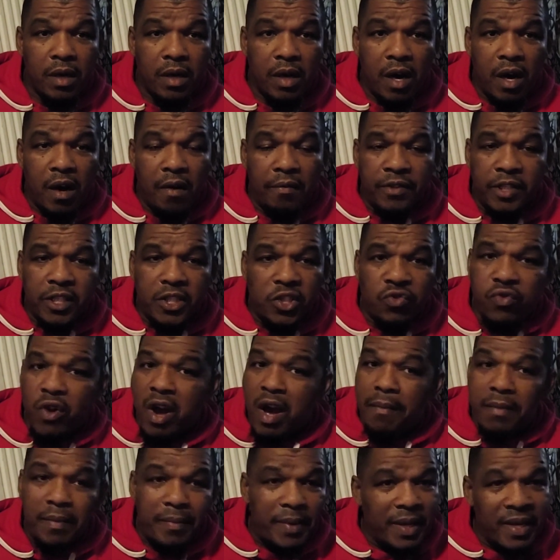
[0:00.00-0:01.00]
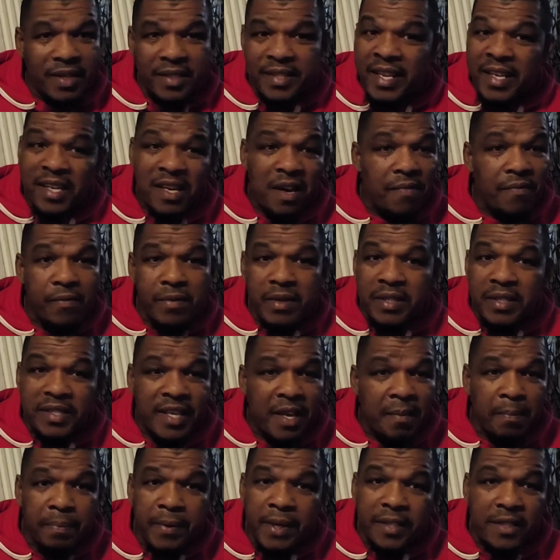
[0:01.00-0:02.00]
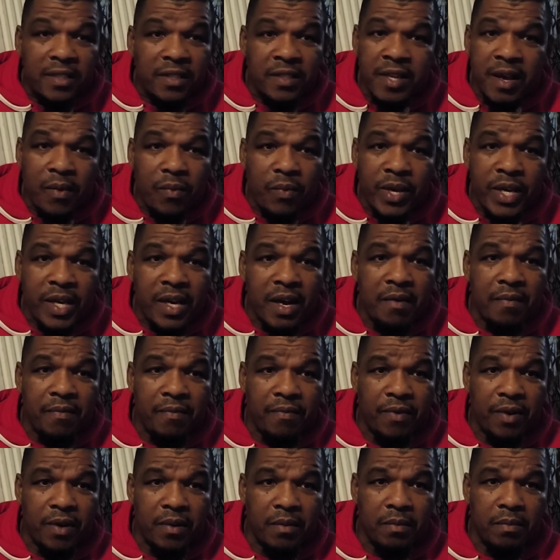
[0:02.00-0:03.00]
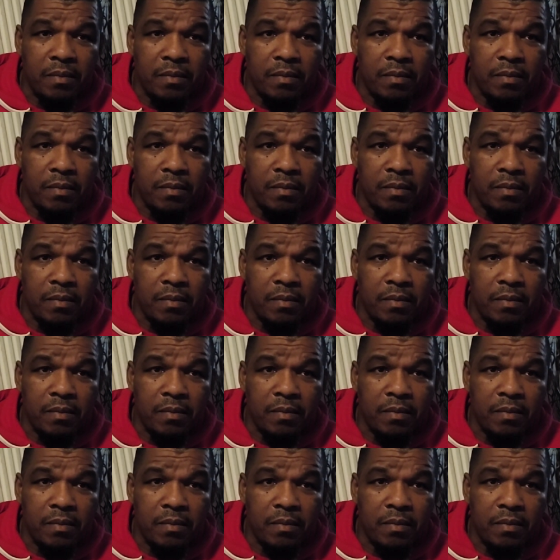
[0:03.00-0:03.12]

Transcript: of this trauma because they come from the same places that we come from.